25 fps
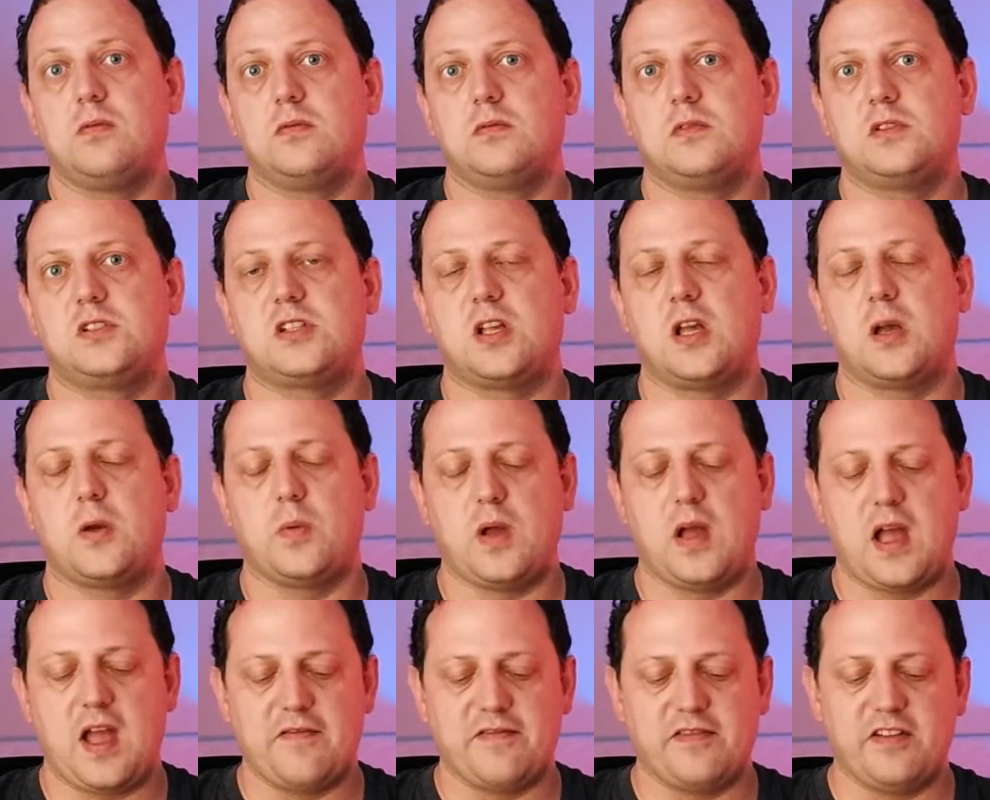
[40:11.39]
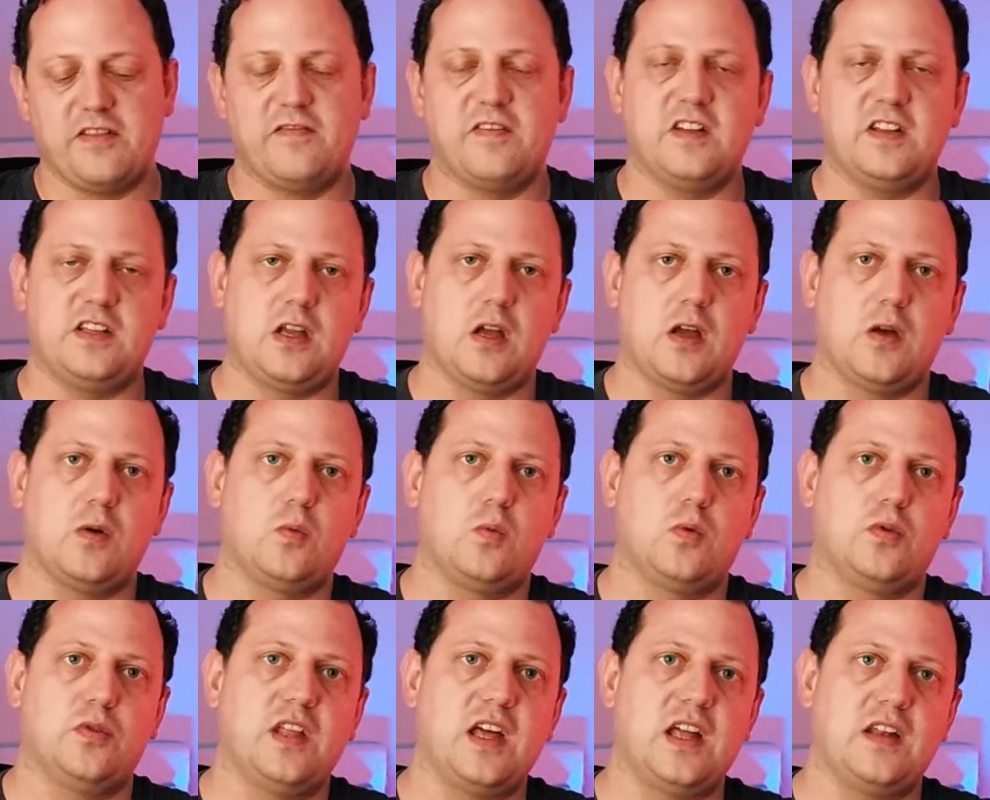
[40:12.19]
So every video
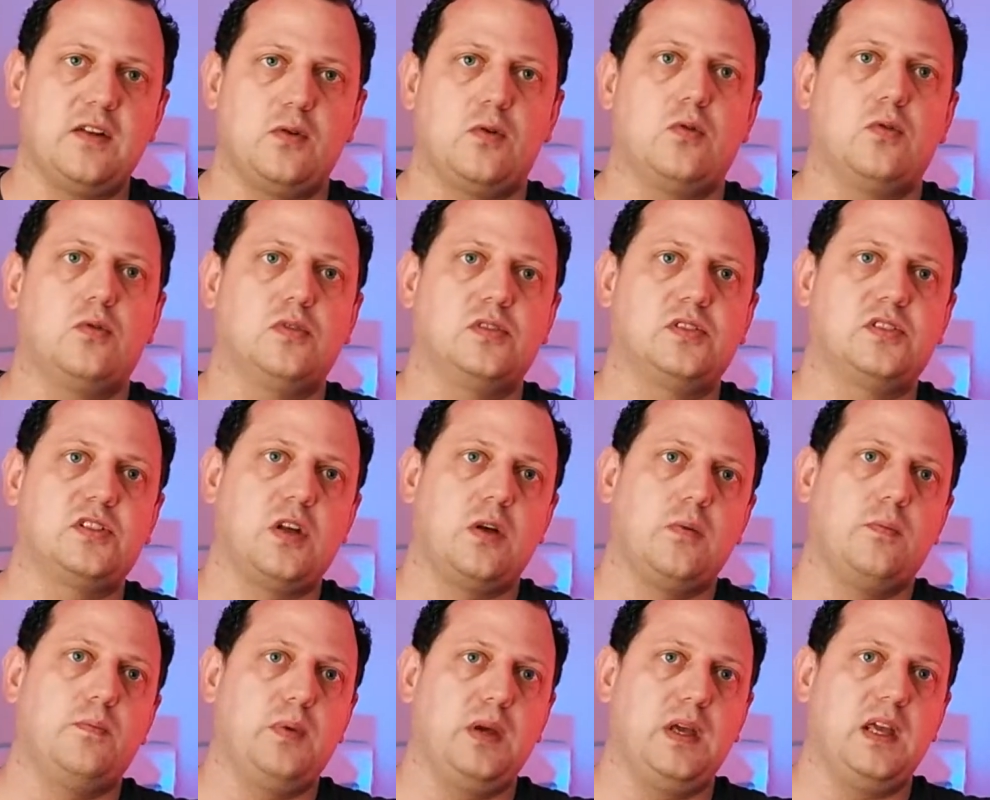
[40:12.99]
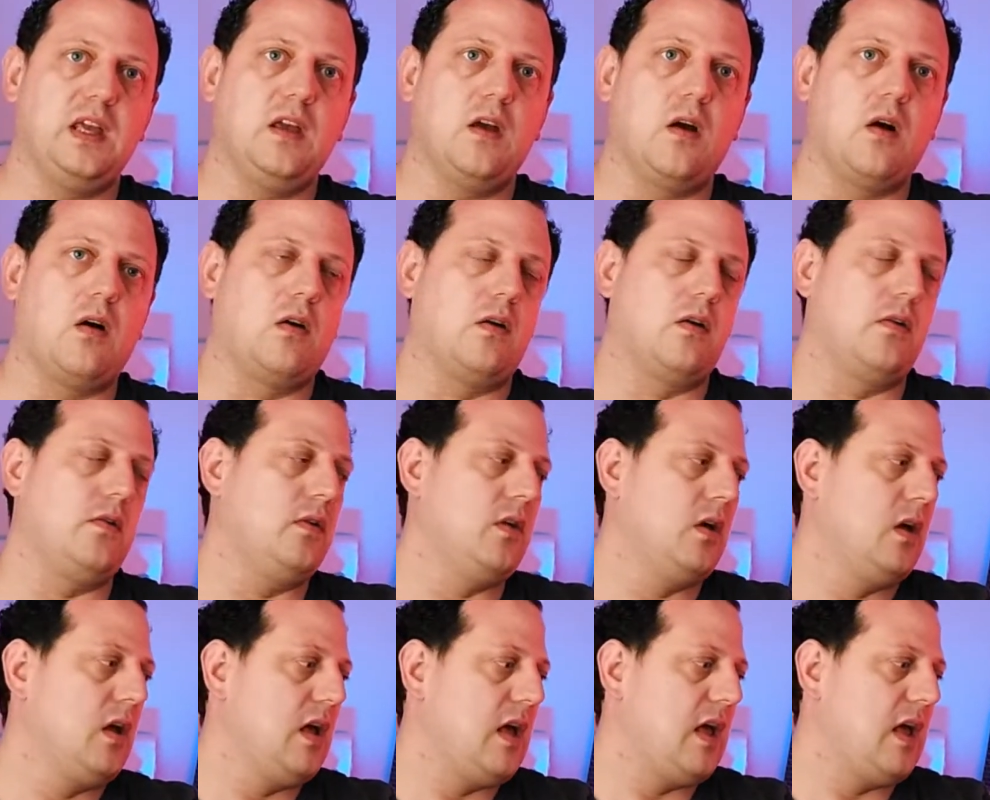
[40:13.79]
will then also be on
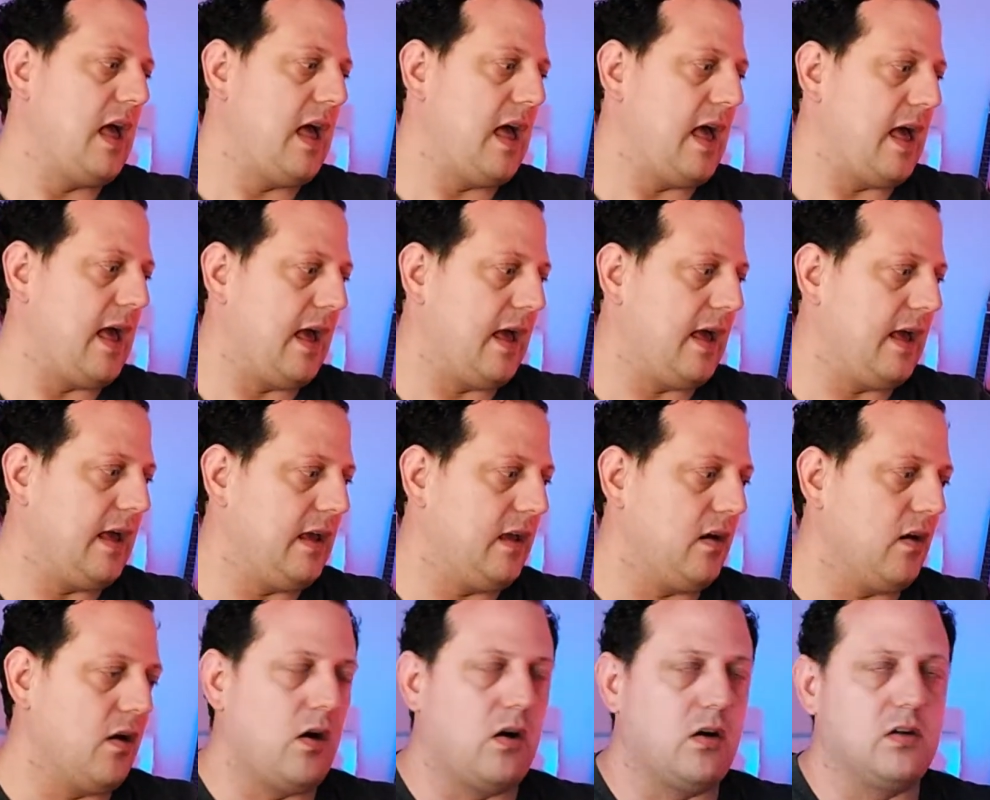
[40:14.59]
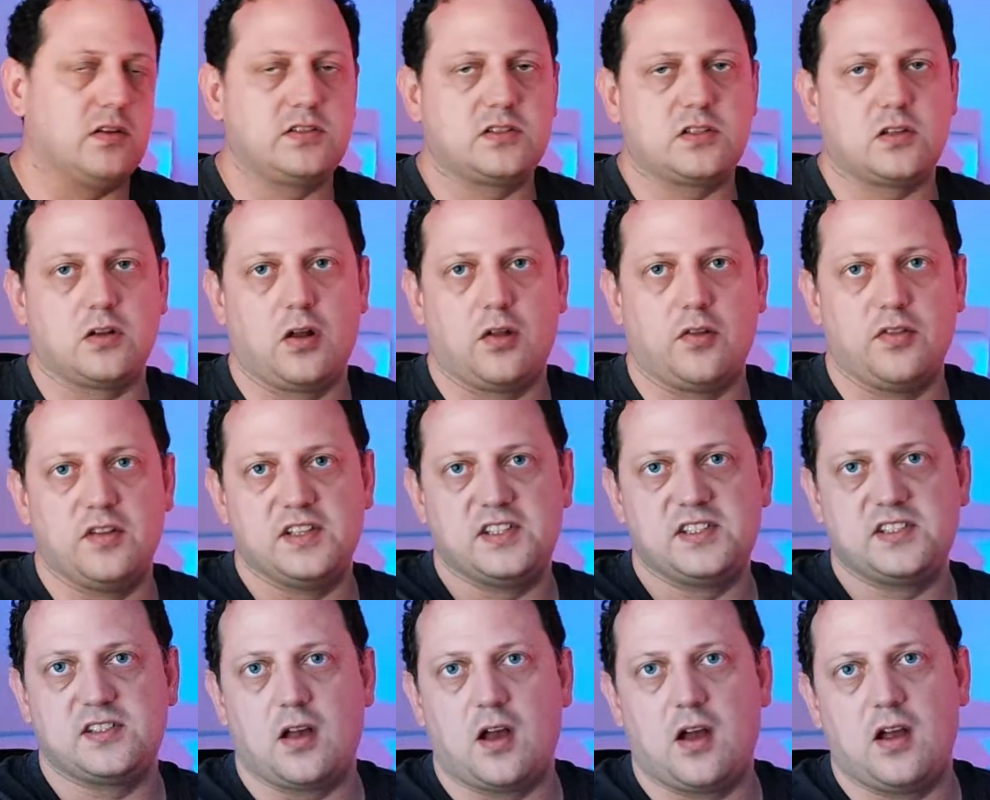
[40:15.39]
a article on the
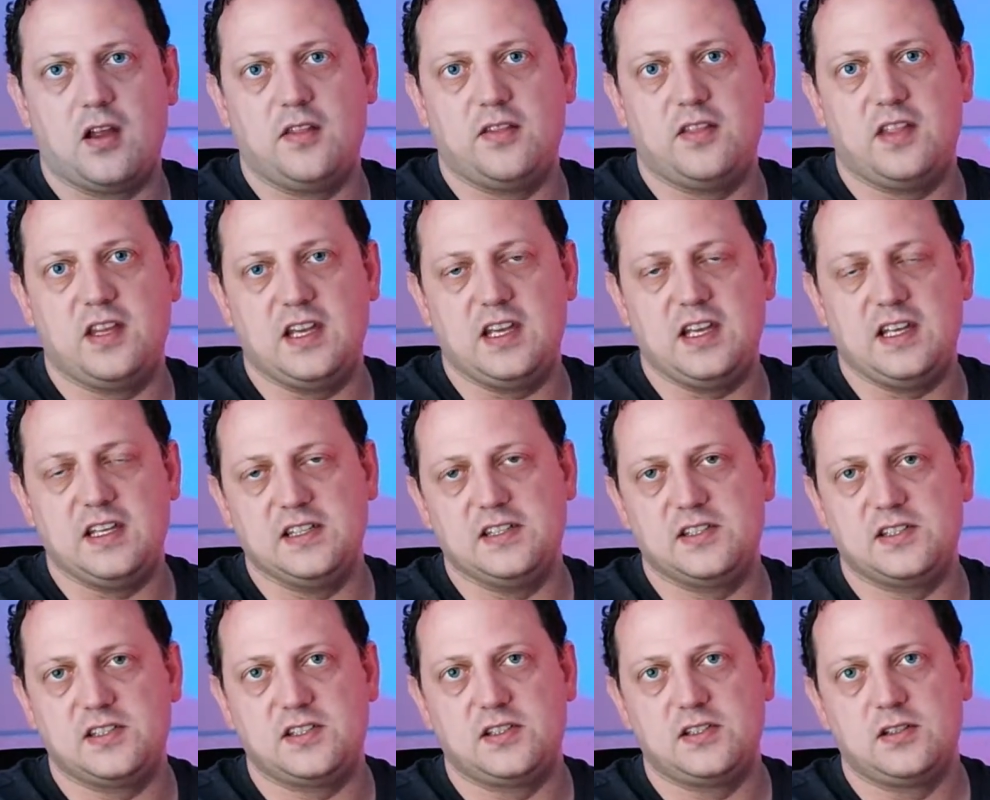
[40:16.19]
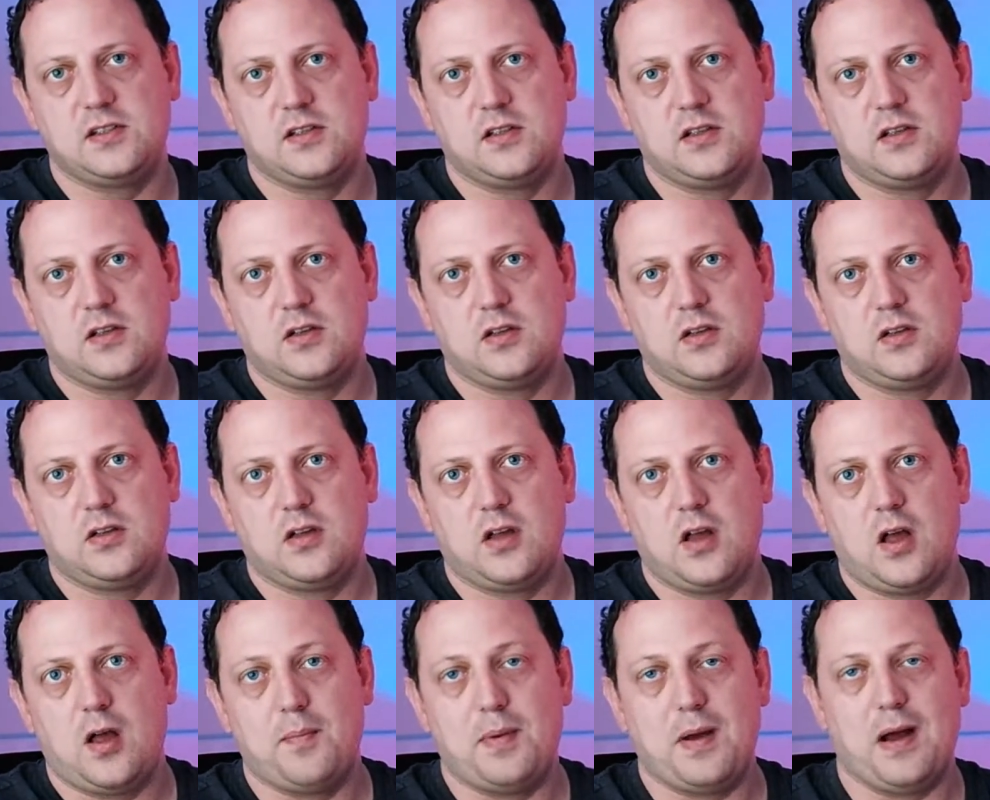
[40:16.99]
site that is
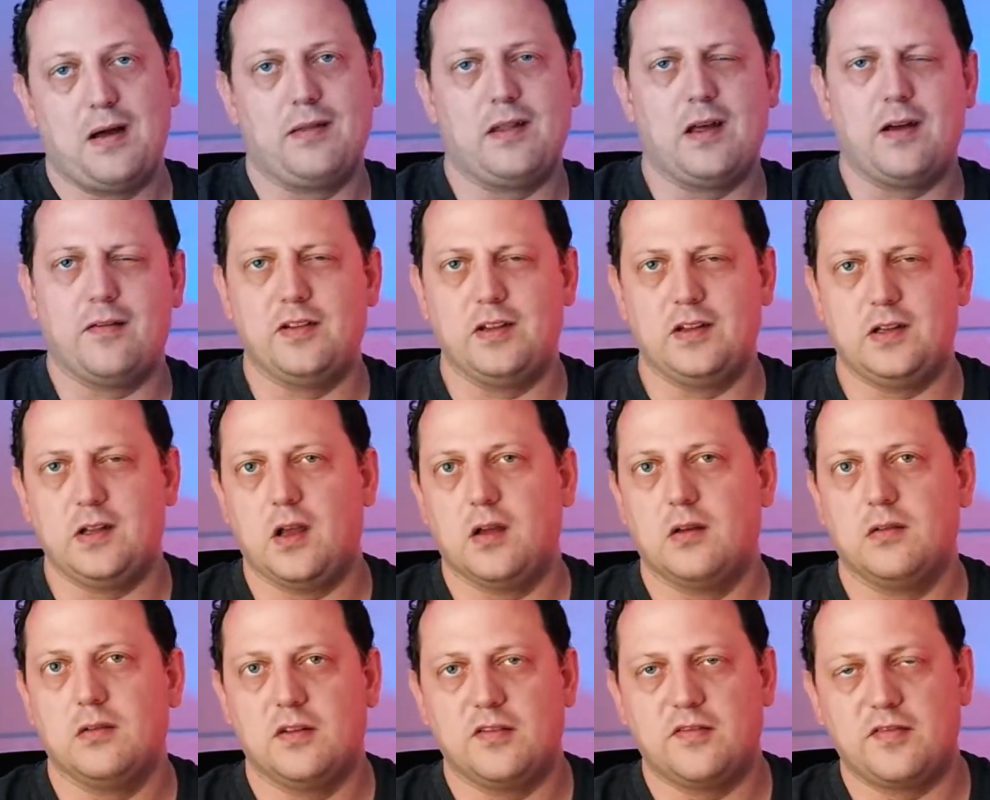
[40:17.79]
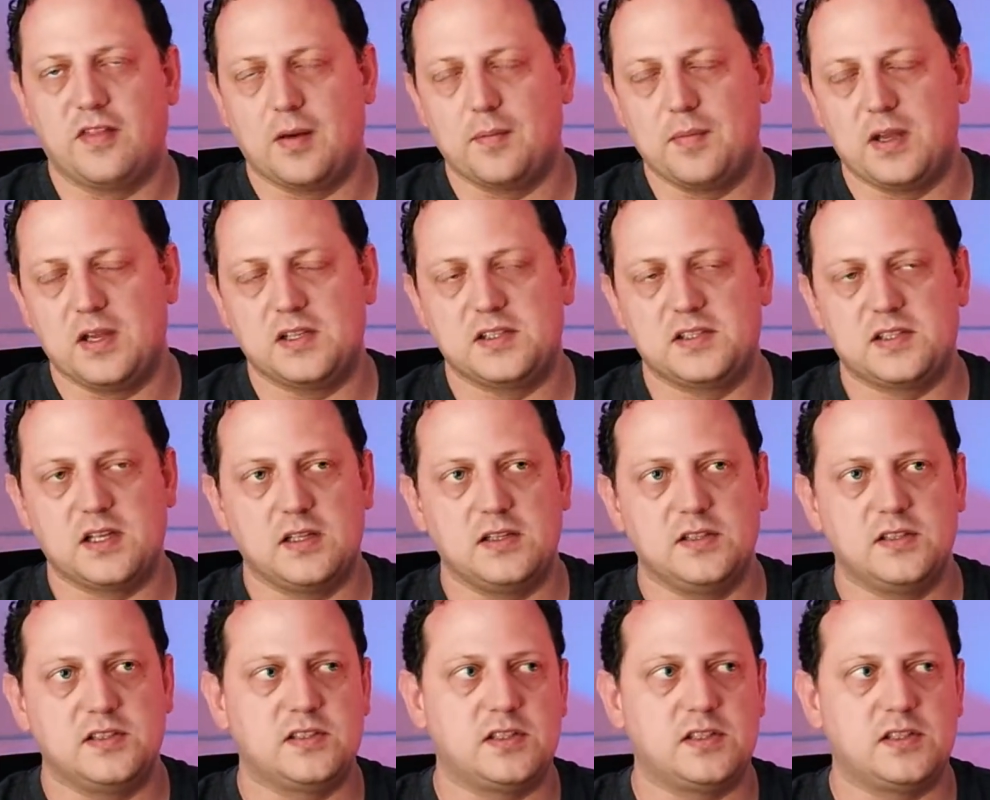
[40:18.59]
about that video, if that makes sense.